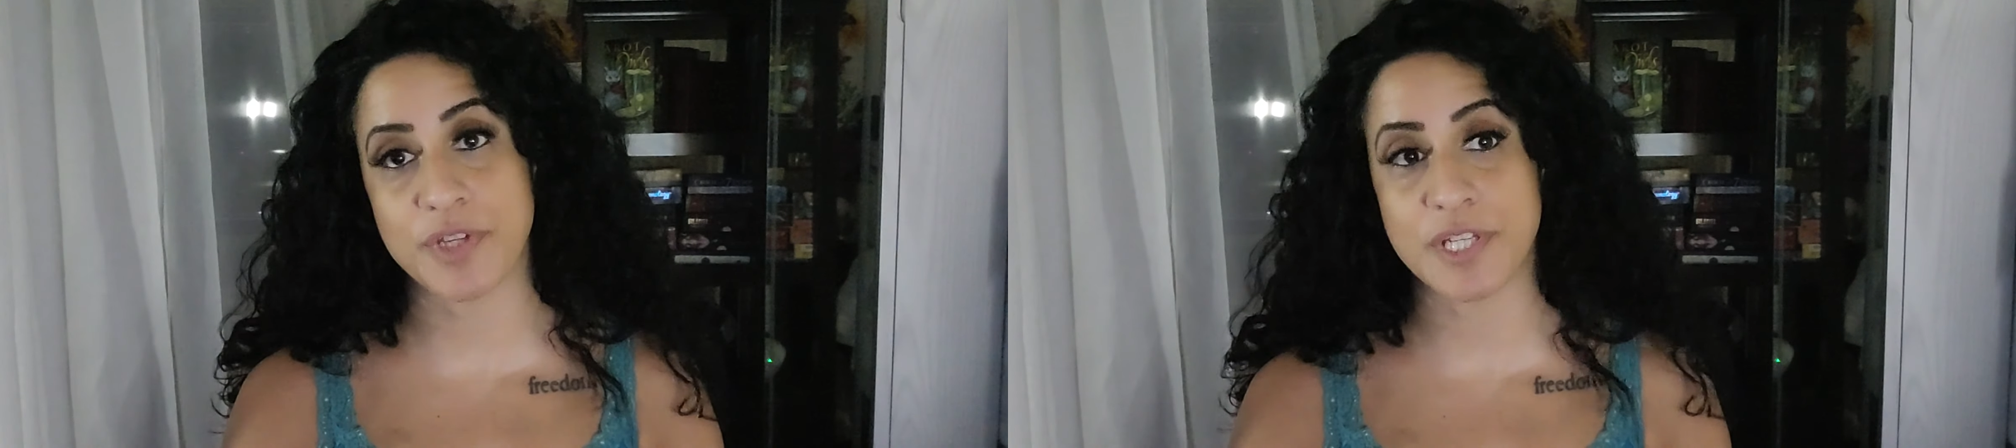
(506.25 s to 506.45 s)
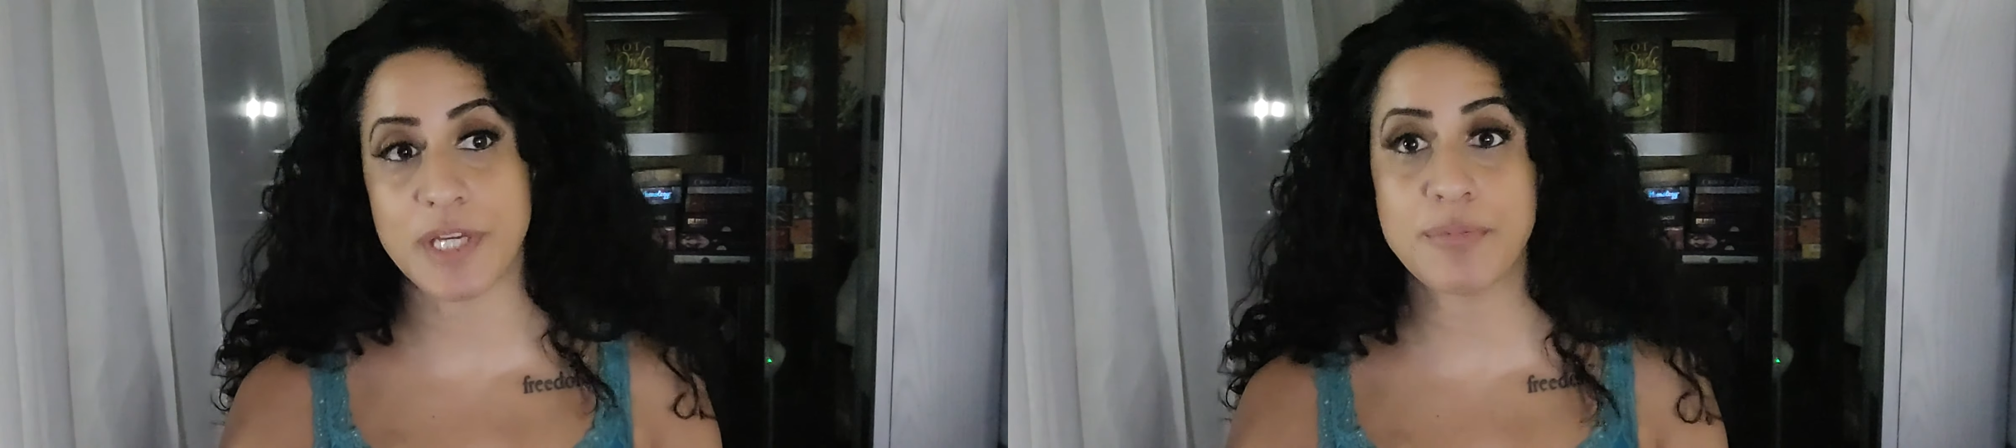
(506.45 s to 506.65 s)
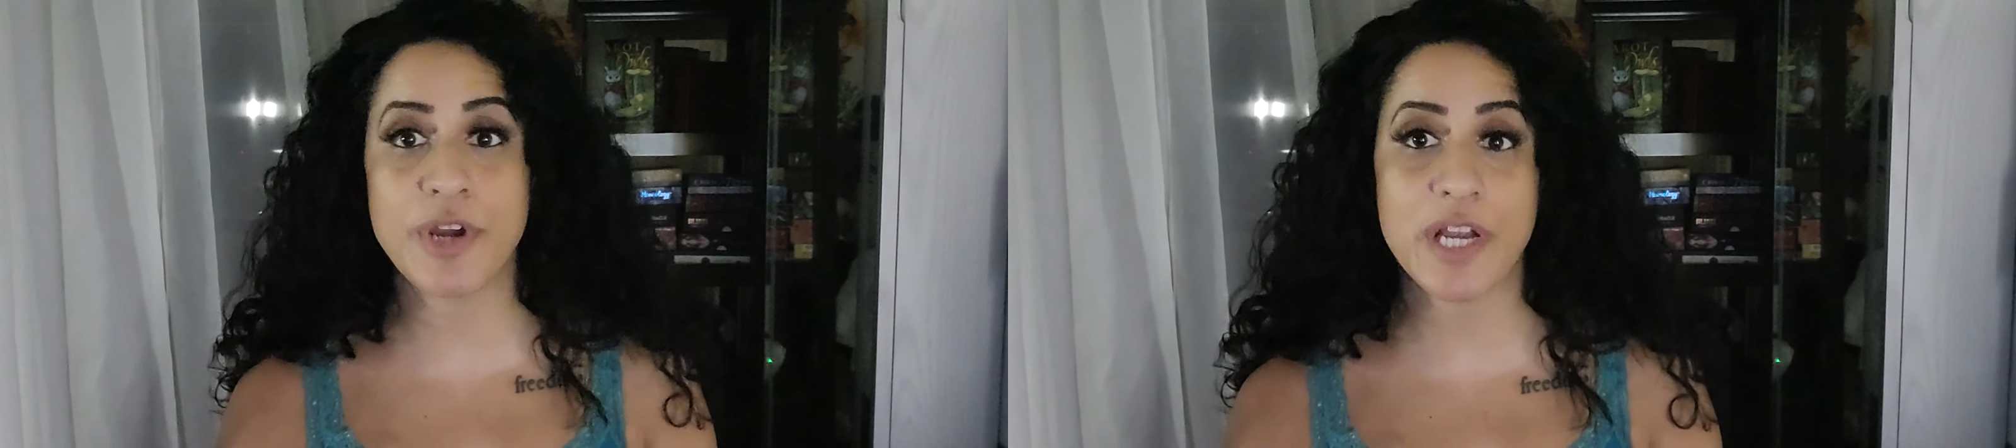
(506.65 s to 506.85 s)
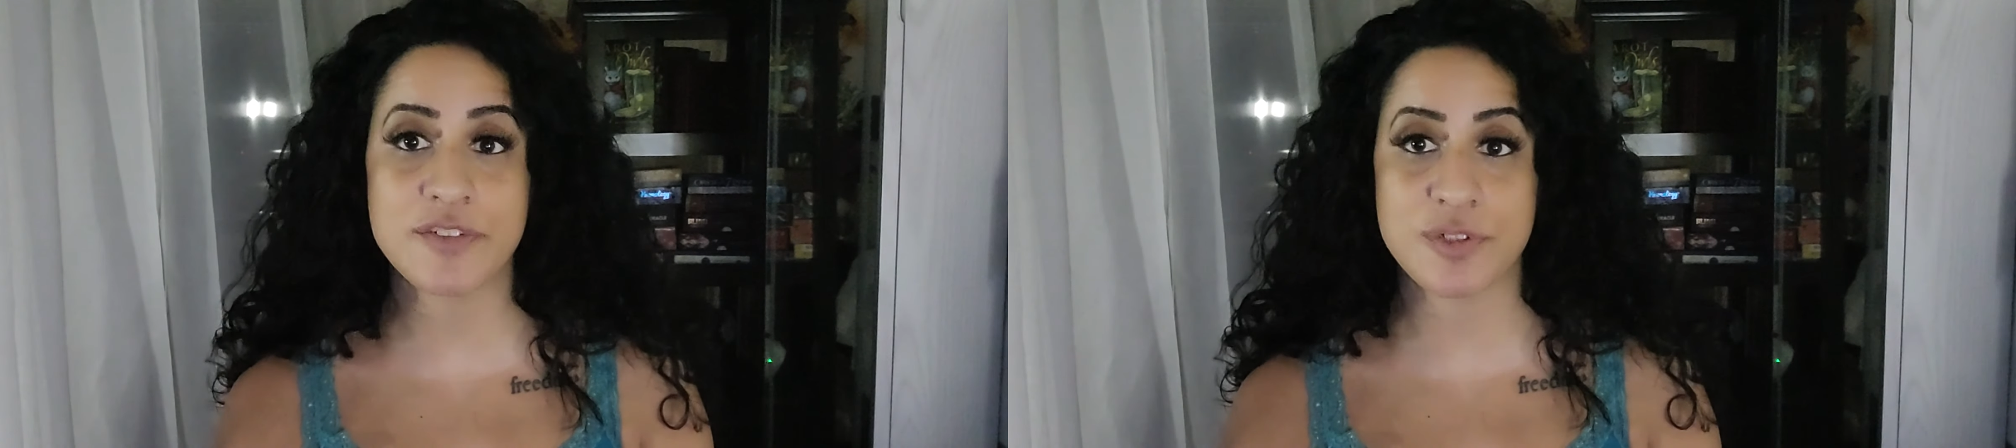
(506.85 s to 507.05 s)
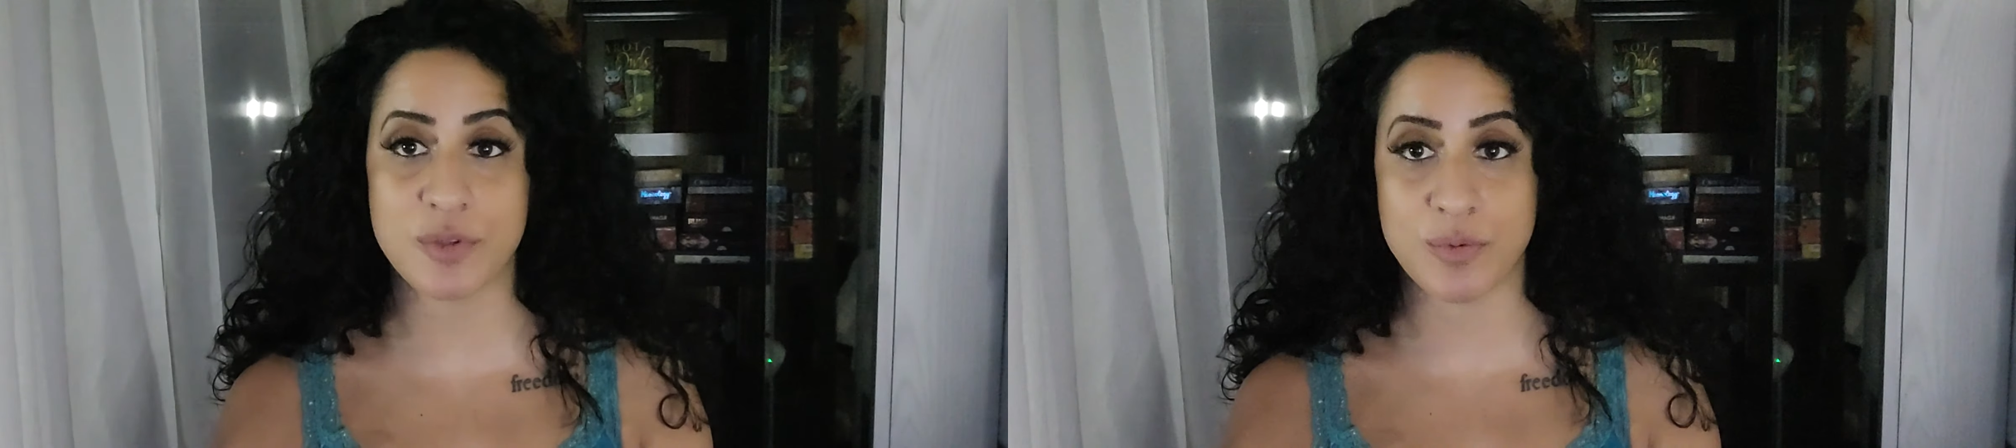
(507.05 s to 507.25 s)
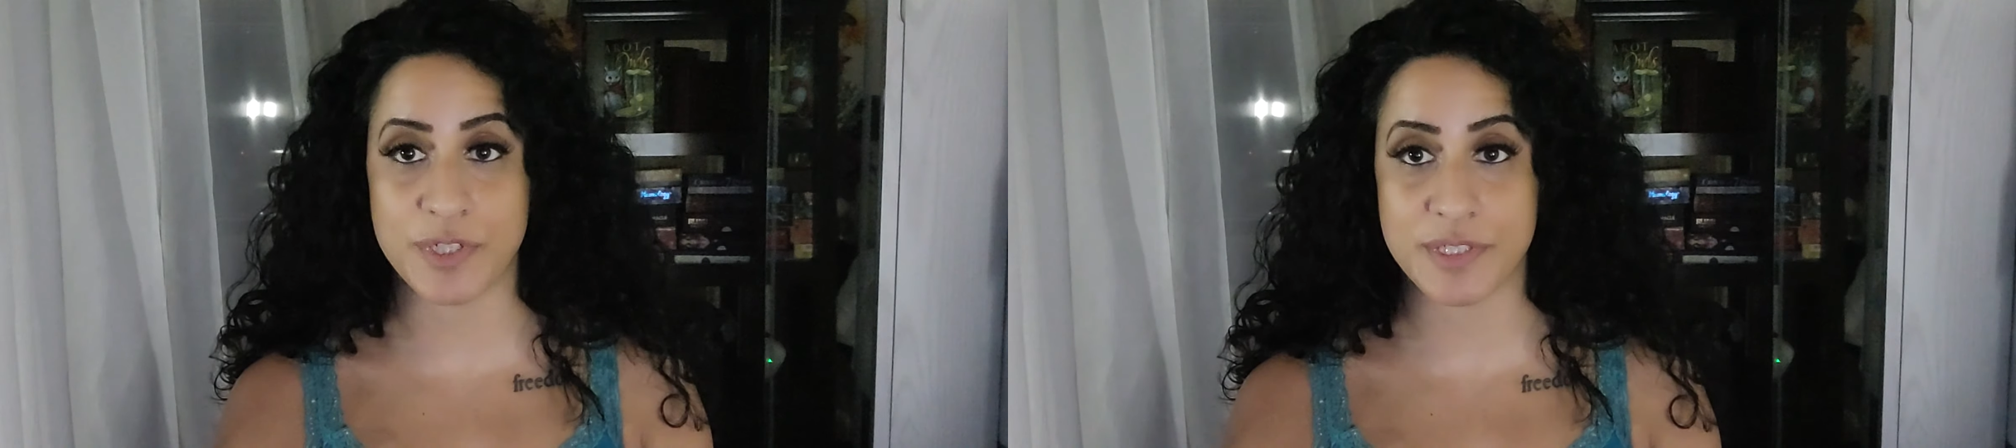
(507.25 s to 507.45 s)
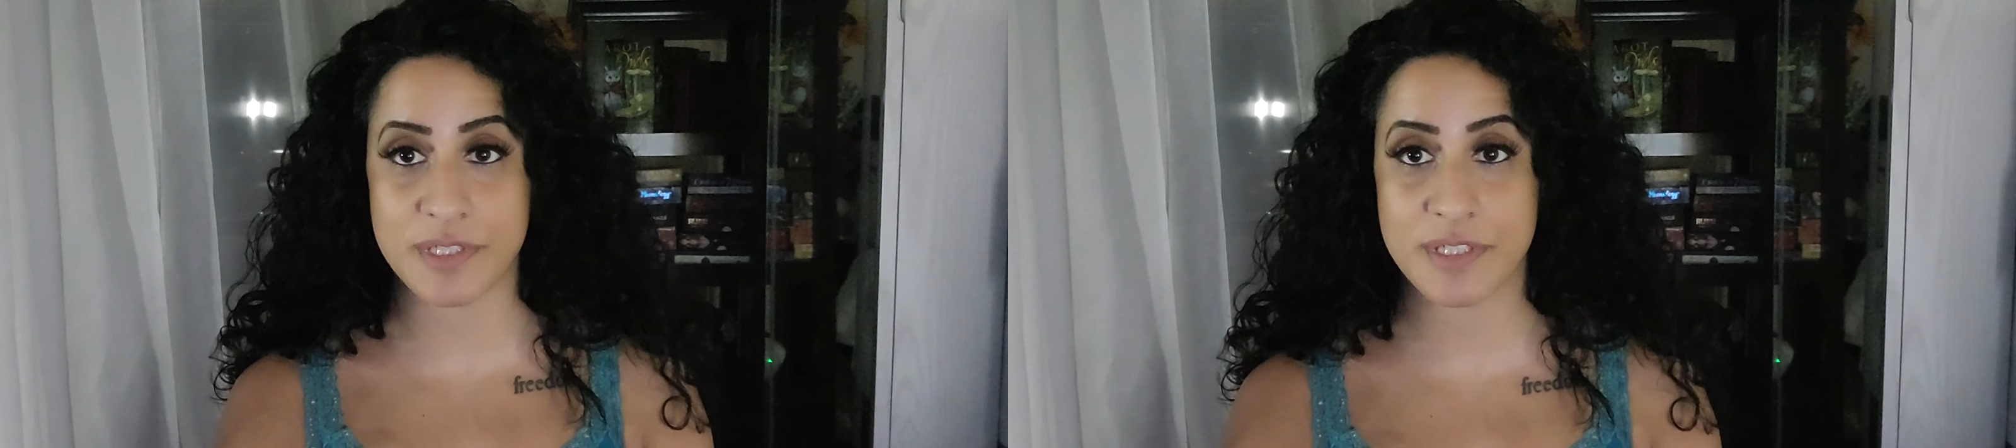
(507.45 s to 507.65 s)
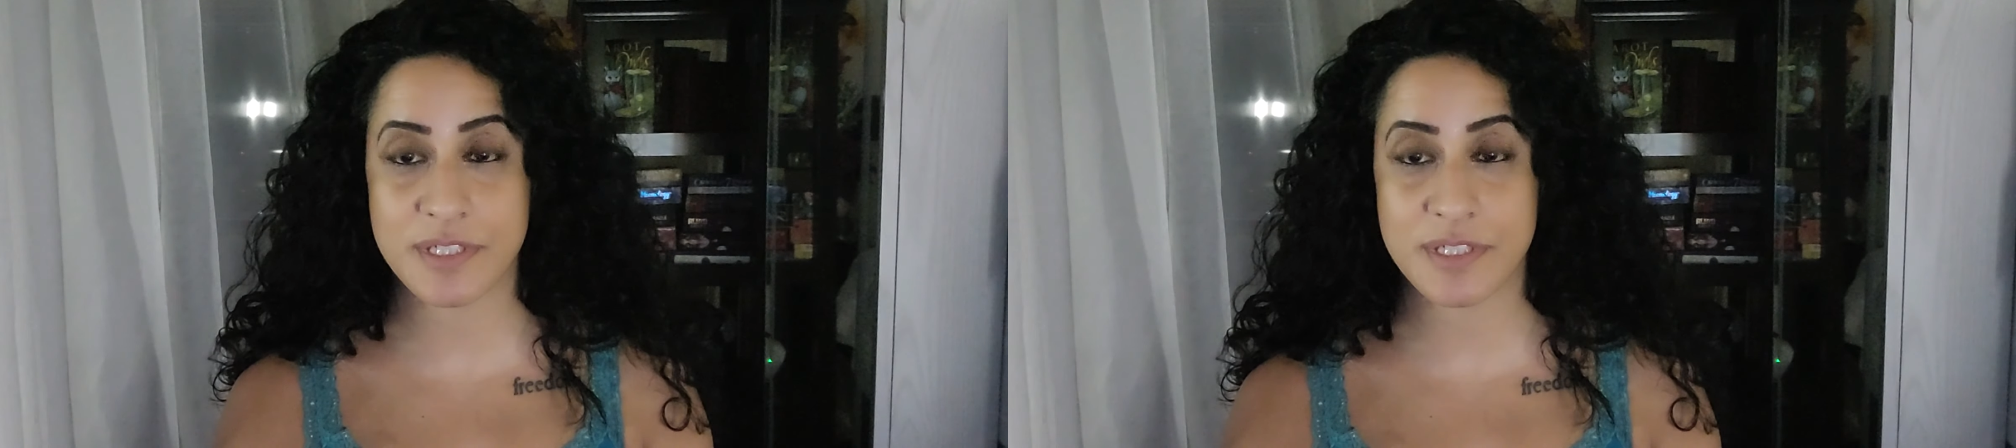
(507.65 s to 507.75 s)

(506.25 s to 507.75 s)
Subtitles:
than a practical one,